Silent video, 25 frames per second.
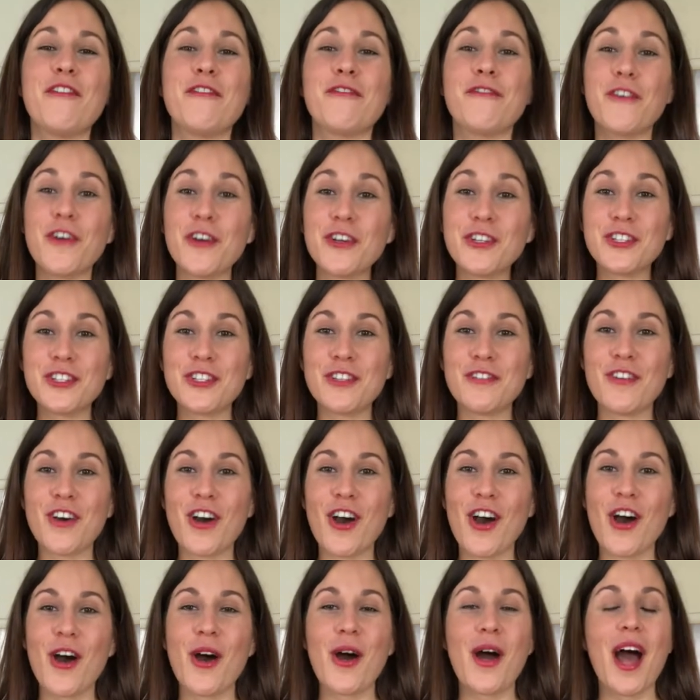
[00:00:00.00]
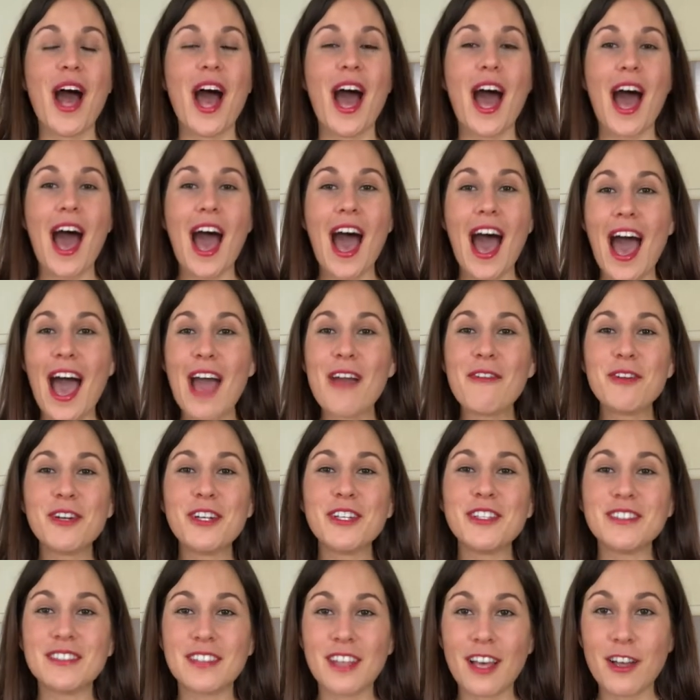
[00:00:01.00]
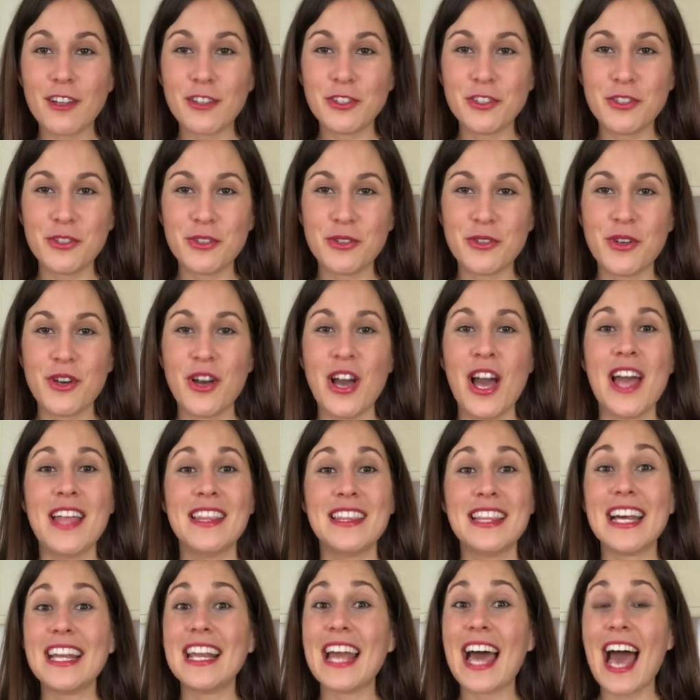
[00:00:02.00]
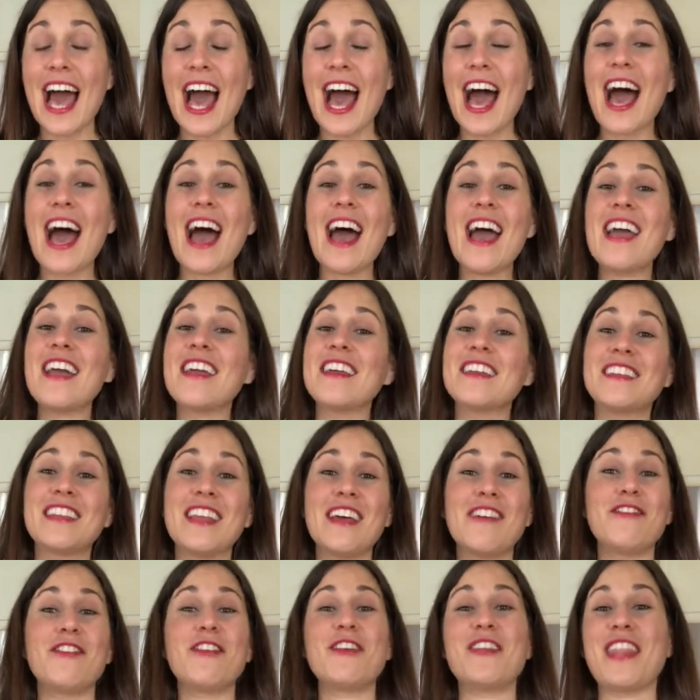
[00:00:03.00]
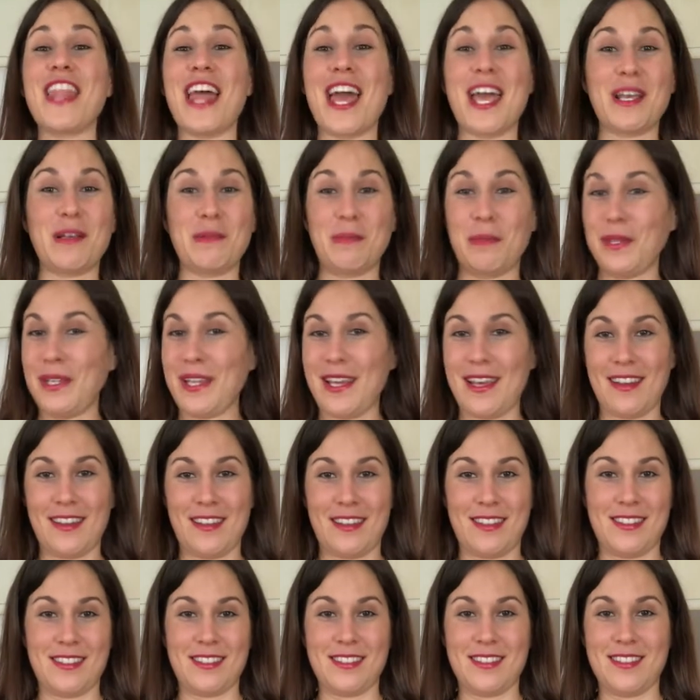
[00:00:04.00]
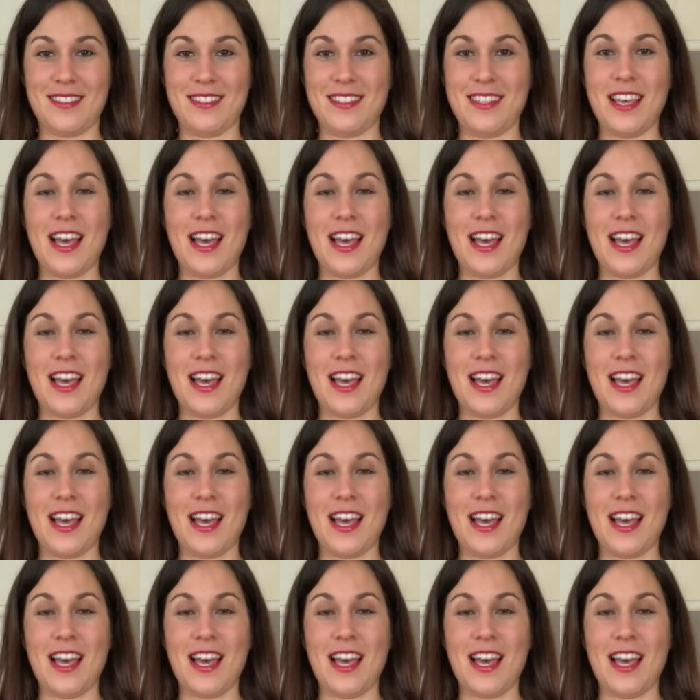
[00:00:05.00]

First of all, I want to tell you that I never liked bananas.